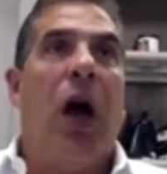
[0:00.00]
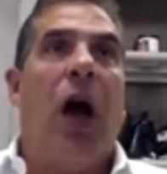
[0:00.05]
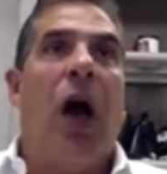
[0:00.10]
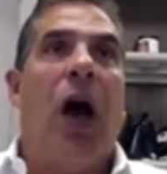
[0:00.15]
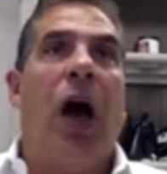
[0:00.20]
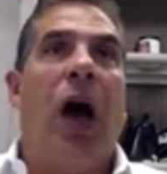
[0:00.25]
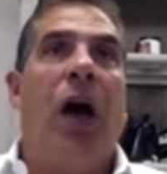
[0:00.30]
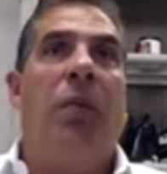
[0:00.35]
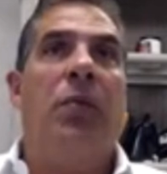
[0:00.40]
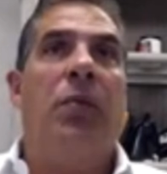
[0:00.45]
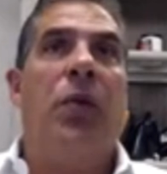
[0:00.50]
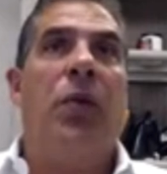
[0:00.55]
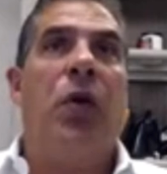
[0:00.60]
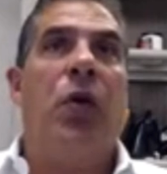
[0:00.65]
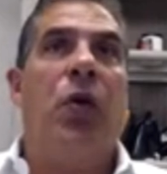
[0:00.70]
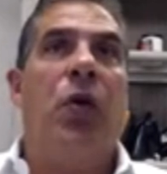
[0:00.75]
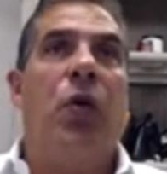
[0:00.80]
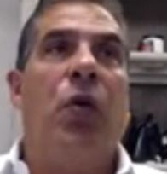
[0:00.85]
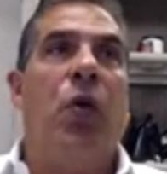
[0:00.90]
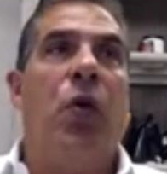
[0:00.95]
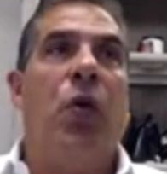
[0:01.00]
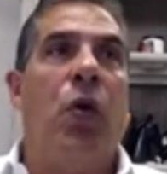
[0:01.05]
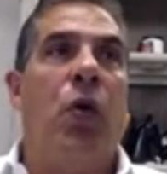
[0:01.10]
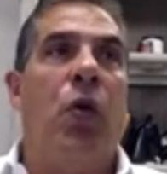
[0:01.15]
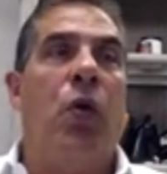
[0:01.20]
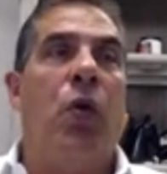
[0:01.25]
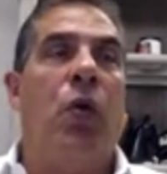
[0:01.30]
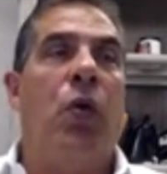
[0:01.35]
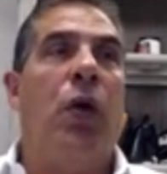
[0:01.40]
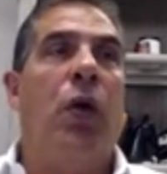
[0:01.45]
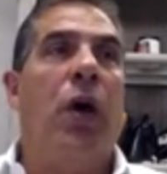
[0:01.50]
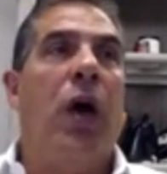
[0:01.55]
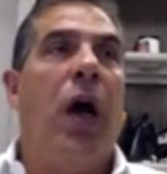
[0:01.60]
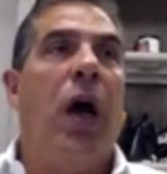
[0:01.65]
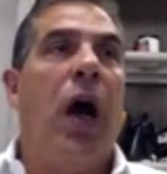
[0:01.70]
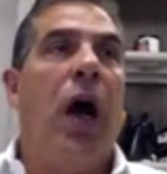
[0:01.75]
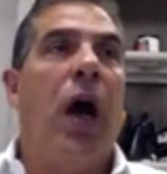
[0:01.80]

who